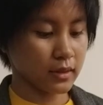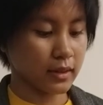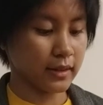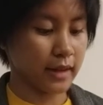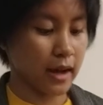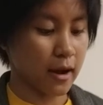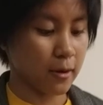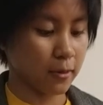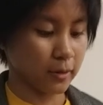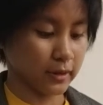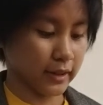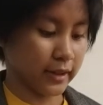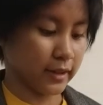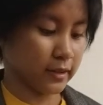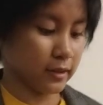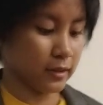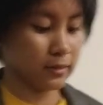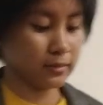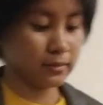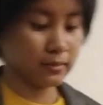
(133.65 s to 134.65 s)
An hour
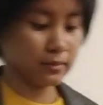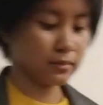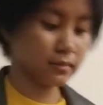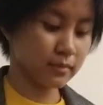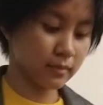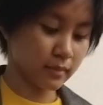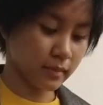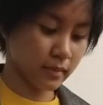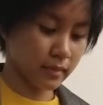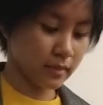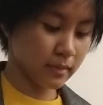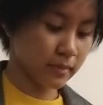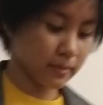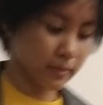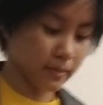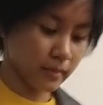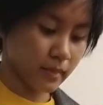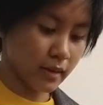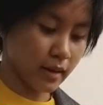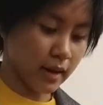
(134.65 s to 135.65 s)
later,
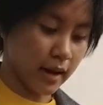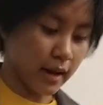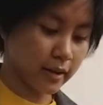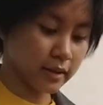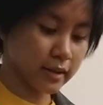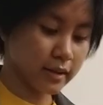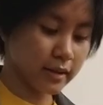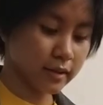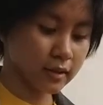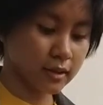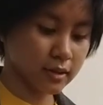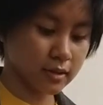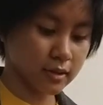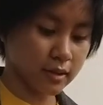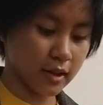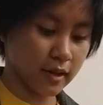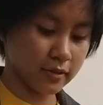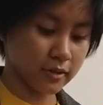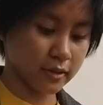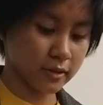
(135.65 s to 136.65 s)
I could hear the
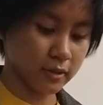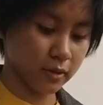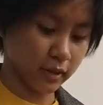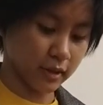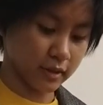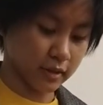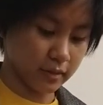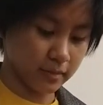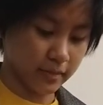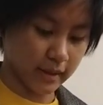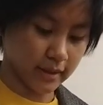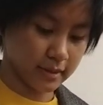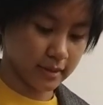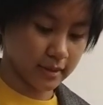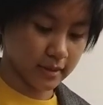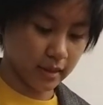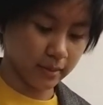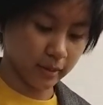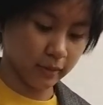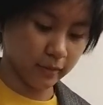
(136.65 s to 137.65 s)
soft snores of my
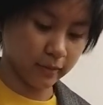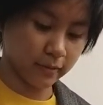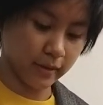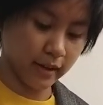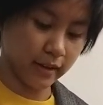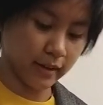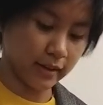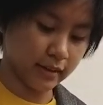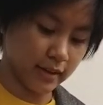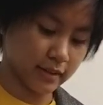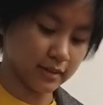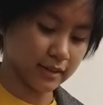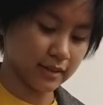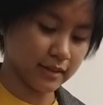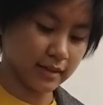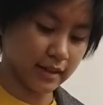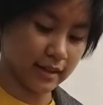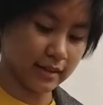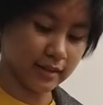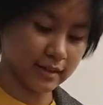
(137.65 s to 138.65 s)
stubborn friend as the
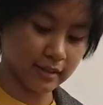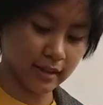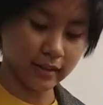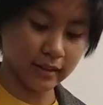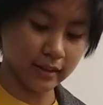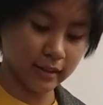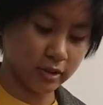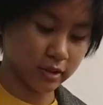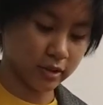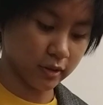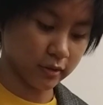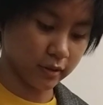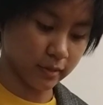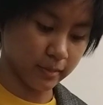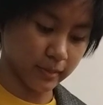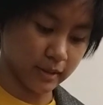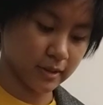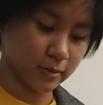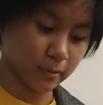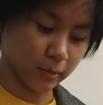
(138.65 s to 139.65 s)
tent slightly shook
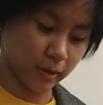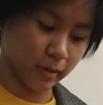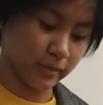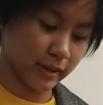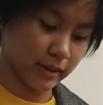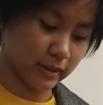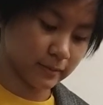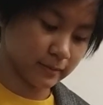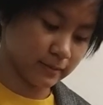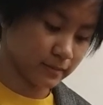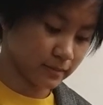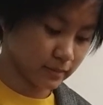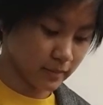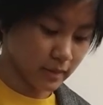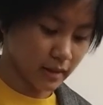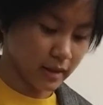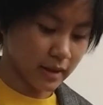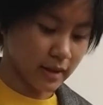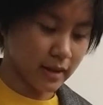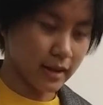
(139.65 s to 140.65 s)
from his squirming.
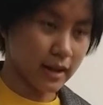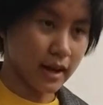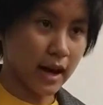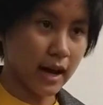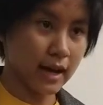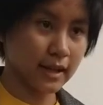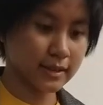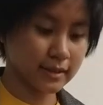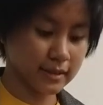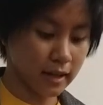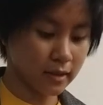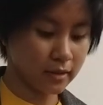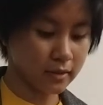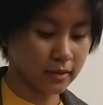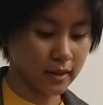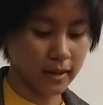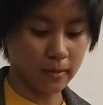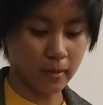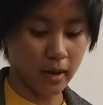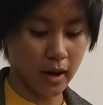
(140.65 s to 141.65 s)
I sat
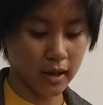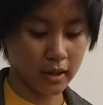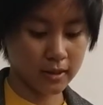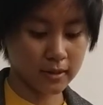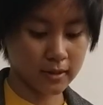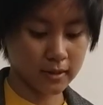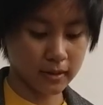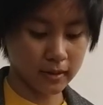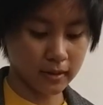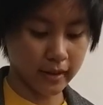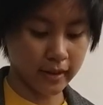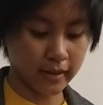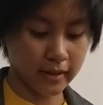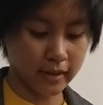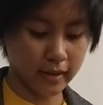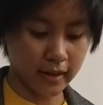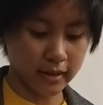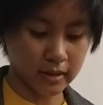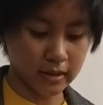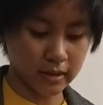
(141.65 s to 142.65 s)
on night watch, laying
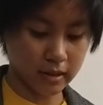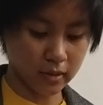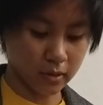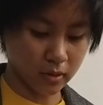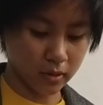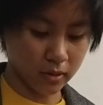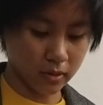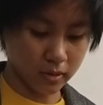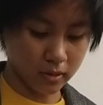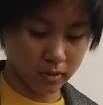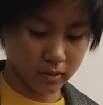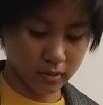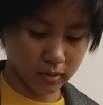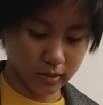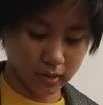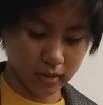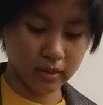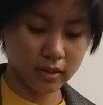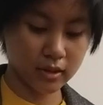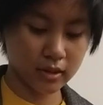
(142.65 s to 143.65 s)
against the
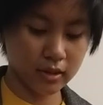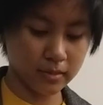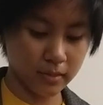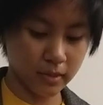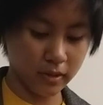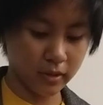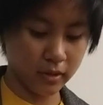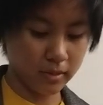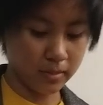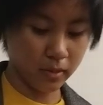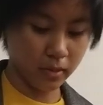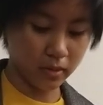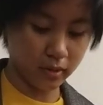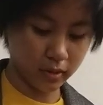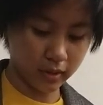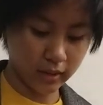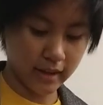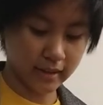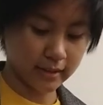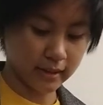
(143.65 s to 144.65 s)
cold, smooth
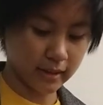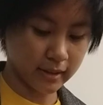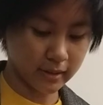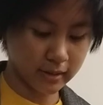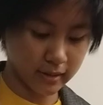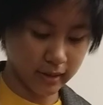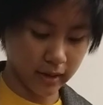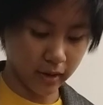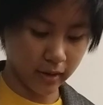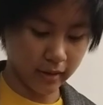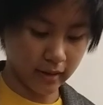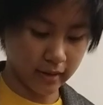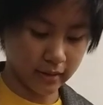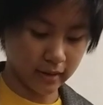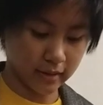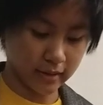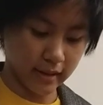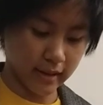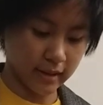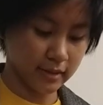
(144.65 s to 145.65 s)
boulder as I stared at
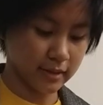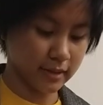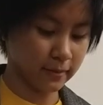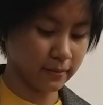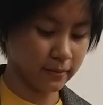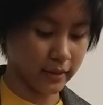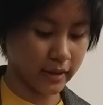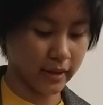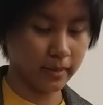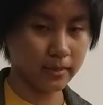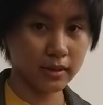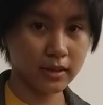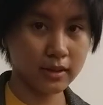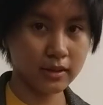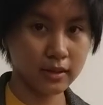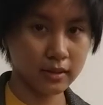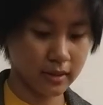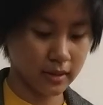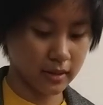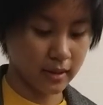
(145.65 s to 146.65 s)
the dancing
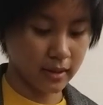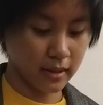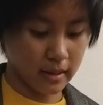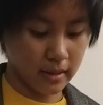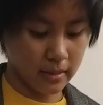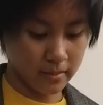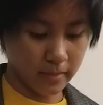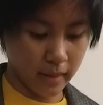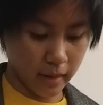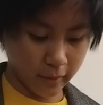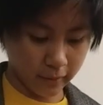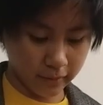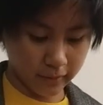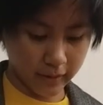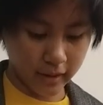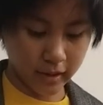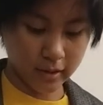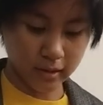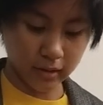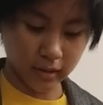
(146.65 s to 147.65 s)
flames, my
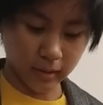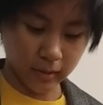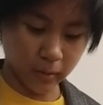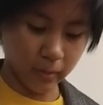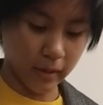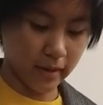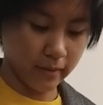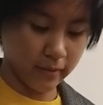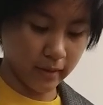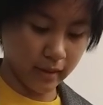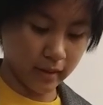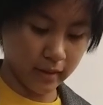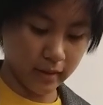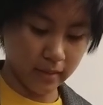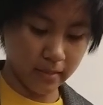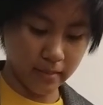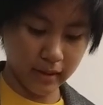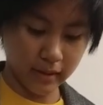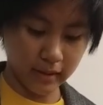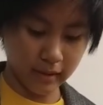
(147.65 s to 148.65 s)
reflection waving in
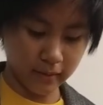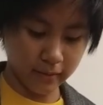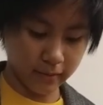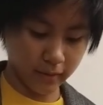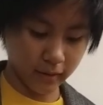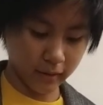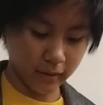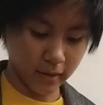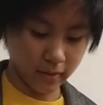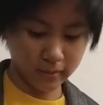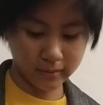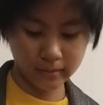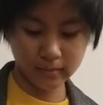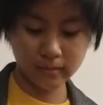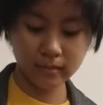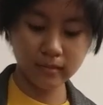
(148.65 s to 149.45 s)
the mini inferno.